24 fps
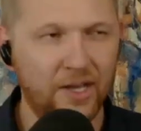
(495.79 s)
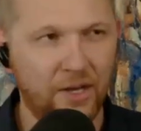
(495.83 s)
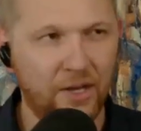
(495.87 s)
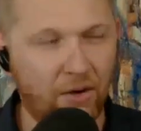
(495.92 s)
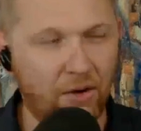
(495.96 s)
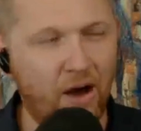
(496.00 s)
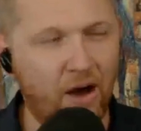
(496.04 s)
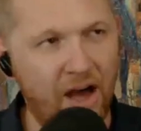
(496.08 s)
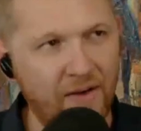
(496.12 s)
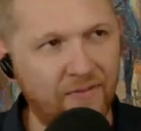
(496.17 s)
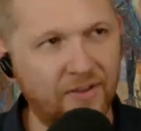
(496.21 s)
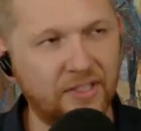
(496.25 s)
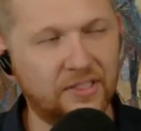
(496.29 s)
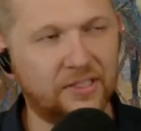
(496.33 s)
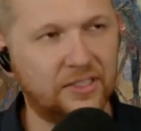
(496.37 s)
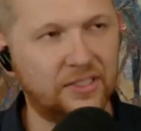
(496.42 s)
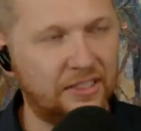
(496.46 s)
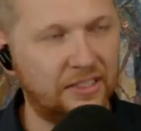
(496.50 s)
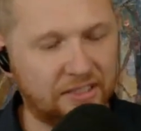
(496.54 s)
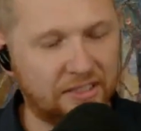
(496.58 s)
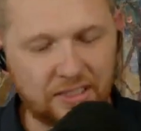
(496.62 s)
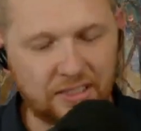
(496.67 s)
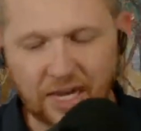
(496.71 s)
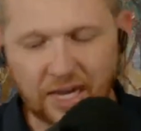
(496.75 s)
You know,
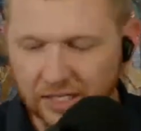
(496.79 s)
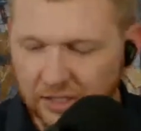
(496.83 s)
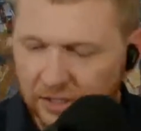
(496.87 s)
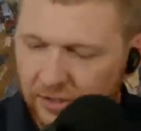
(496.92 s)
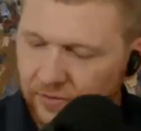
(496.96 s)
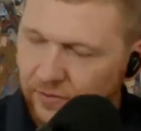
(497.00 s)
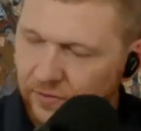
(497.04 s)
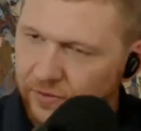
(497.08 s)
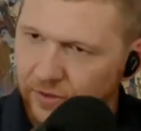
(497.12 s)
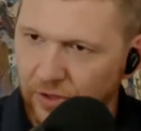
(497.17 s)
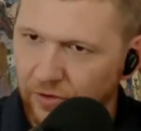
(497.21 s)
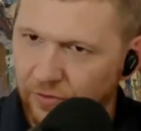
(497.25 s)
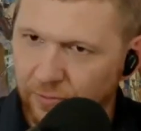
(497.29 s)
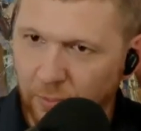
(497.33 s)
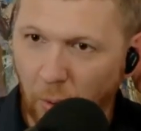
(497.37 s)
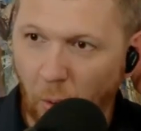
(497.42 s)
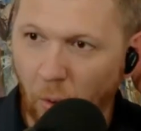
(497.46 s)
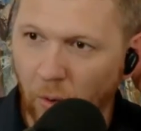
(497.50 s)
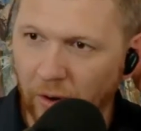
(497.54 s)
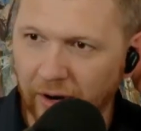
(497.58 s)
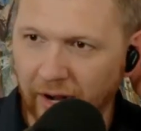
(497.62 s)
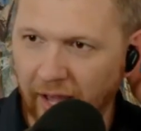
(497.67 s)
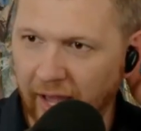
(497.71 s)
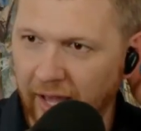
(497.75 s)
obviously it sucks. You've
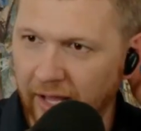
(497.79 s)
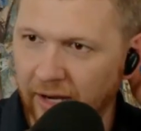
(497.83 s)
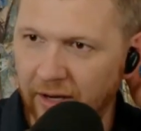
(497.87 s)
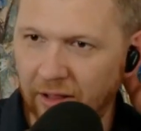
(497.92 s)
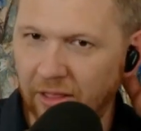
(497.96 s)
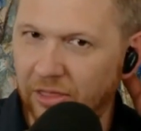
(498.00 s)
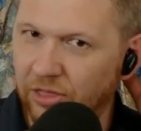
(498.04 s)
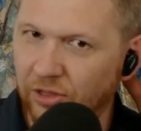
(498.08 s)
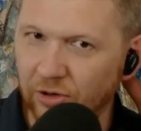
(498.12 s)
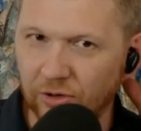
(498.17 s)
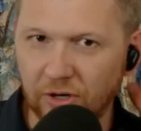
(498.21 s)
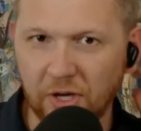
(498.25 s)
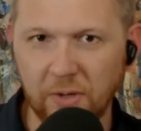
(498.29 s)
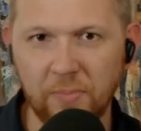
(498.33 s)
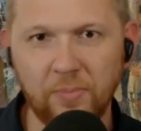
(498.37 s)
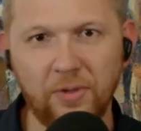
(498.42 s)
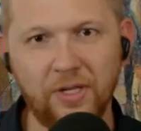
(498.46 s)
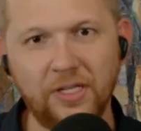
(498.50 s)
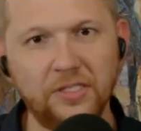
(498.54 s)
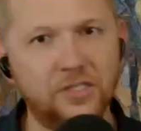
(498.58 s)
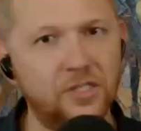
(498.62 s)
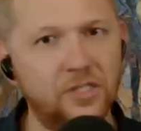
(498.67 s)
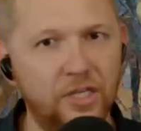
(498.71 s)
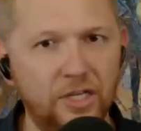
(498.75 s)
poured in 30
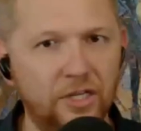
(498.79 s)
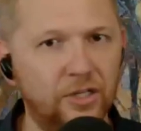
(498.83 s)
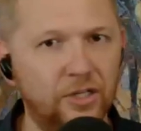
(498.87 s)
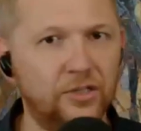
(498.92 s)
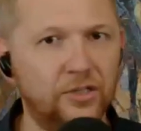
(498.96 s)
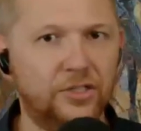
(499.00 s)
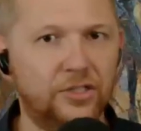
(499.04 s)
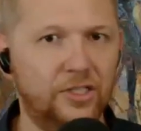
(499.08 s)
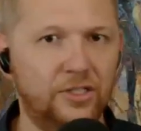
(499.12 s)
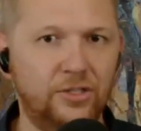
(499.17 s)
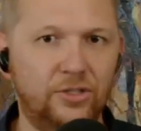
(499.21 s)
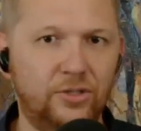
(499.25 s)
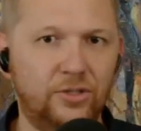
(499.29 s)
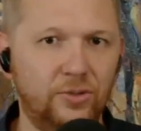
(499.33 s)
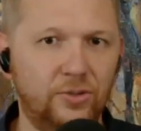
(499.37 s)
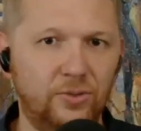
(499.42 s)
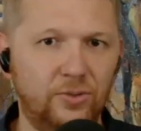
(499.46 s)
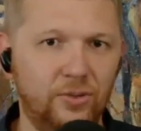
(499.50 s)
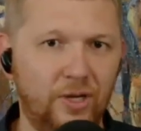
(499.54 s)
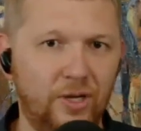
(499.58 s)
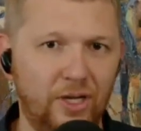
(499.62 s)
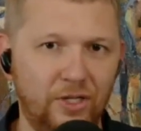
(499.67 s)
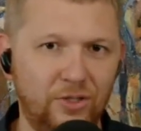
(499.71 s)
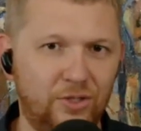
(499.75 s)
plus years
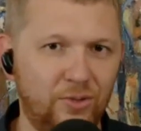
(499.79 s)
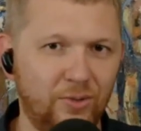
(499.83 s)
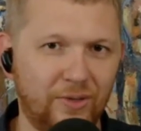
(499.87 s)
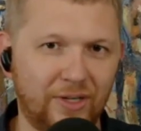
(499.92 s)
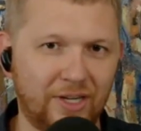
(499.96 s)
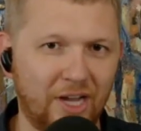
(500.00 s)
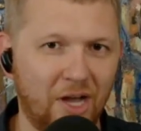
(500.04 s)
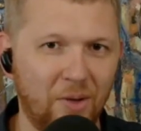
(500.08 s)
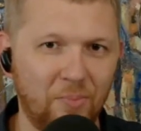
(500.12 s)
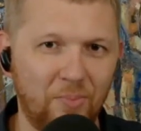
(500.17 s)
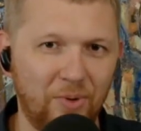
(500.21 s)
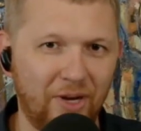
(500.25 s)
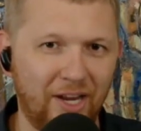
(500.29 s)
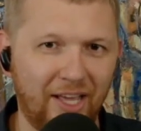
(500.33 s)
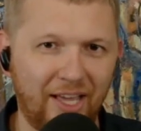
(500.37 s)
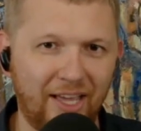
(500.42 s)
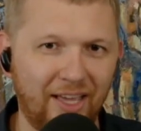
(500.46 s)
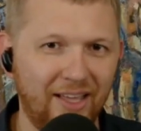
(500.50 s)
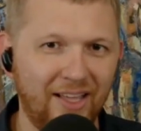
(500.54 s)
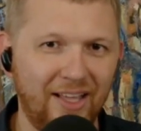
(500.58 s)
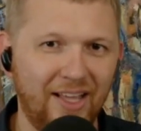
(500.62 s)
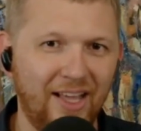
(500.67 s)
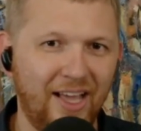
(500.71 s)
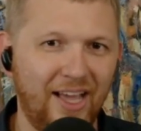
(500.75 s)
into a
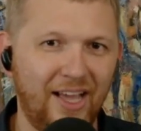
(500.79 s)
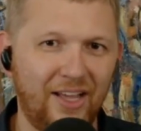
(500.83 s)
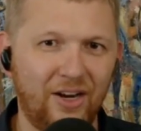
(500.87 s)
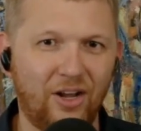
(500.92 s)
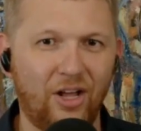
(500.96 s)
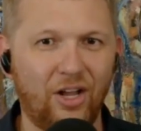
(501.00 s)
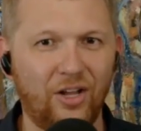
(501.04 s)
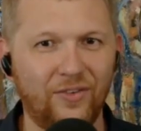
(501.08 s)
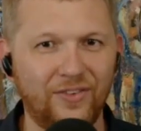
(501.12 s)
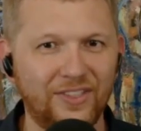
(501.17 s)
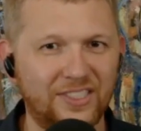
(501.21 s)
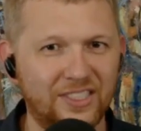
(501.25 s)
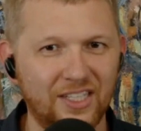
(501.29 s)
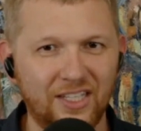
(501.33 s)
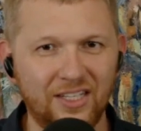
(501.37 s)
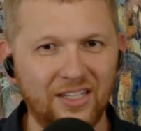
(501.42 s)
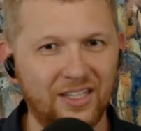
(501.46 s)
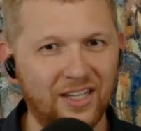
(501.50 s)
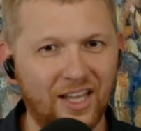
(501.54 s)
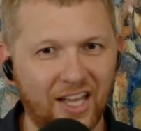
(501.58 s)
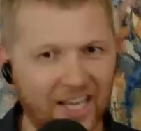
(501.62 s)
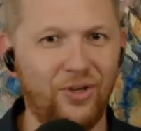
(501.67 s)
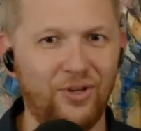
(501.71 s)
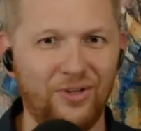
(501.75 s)
company, and all of a
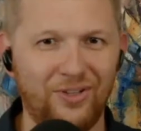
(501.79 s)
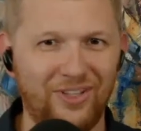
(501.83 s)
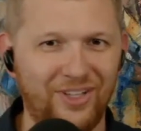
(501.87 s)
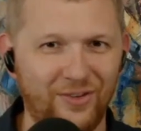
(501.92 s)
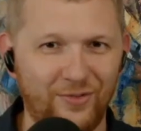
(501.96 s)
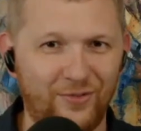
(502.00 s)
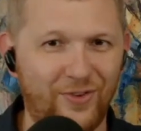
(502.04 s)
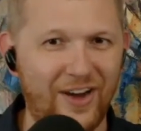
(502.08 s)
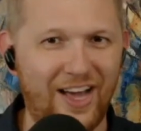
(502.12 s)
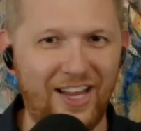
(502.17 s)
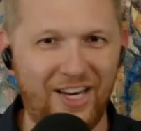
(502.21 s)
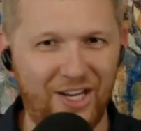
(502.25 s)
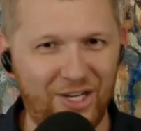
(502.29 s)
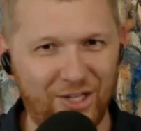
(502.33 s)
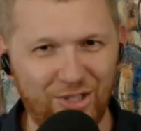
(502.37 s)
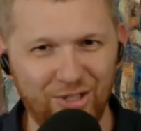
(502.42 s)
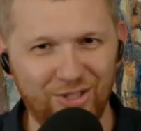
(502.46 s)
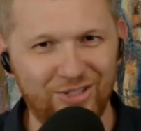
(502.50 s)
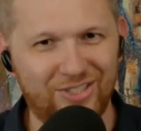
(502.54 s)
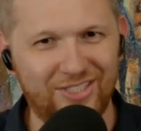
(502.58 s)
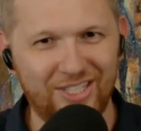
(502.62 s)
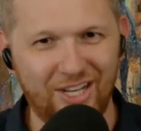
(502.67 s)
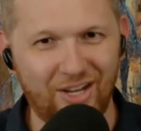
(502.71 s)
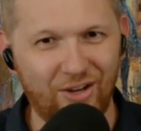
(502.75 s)
sudden you're finding
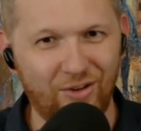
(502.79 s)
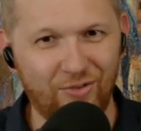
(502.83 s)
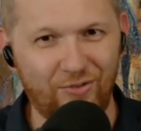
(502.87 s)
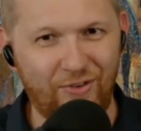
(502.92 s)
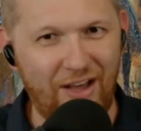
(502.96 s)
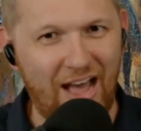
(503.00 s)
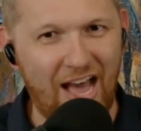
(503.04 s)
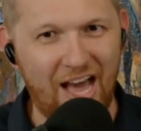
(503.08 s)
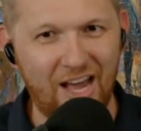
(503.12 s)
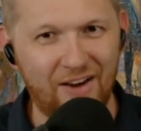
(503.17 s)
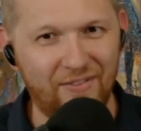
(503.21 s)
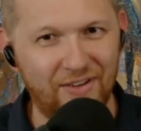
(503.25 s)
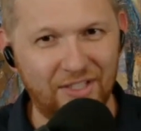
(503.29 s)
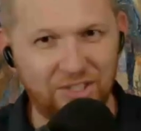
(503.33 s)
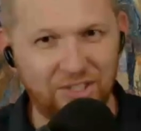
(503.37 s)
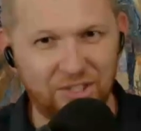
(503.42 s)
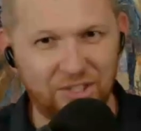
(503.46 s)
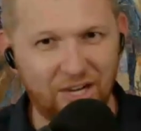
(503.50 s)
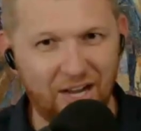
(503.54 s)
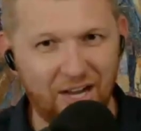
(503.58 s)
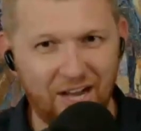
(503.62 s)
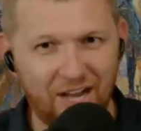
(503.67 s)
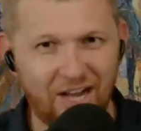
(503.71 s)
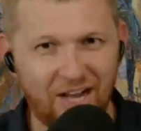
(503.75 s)
yourself out of a
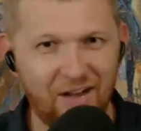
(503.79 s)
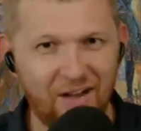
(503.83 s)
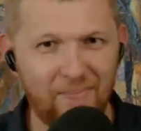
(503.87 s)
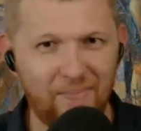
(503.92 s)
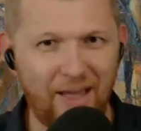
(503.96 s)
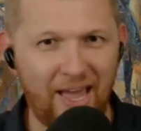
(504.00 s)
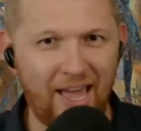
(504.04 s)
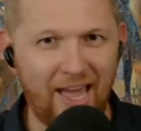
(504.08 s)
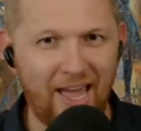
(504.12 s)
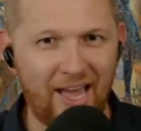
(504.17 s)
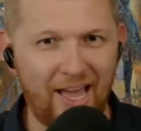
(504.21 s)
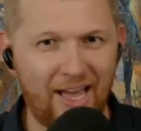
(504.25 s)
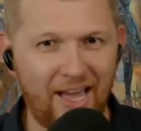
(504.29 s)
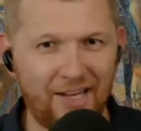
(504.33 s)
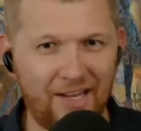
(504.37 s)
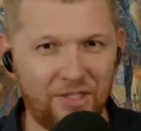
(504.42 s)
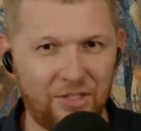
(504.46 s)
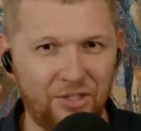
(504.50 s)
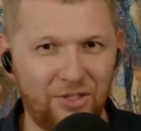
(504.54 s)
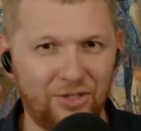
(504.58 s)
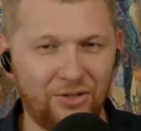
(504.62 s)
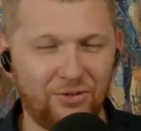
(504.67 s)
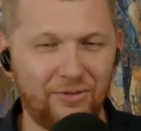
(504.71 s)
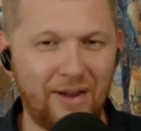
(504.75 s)
job
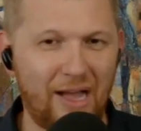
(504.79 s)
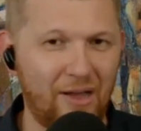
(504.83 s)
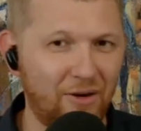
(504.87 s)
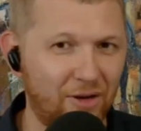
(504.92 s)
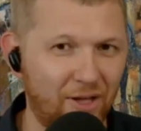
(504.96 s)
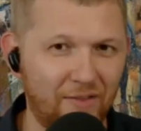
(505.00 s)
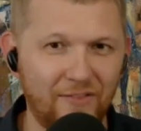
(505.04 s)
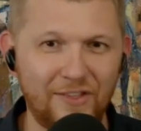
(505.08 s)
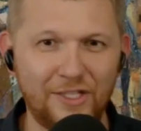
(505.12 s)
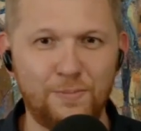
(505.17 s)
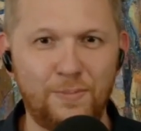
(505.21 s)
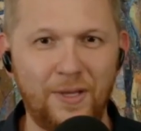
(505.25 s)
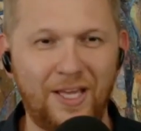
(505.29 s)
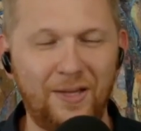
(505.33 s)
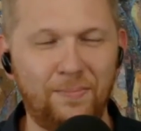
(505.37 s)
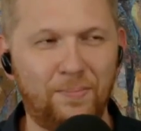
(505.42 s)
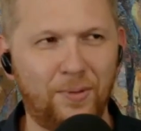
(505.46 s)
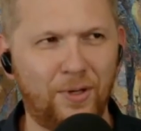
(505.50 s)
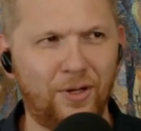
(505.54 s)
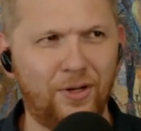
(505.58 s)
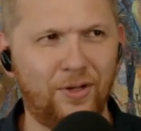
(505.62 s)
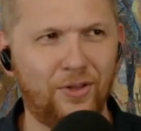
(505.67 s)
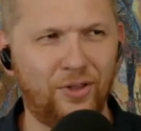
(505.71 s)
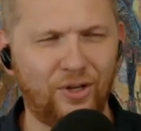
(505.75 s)
and you're around all these
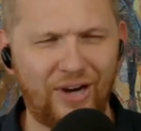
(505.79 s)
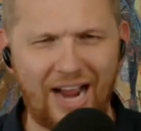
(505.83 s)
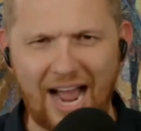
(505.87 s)
people.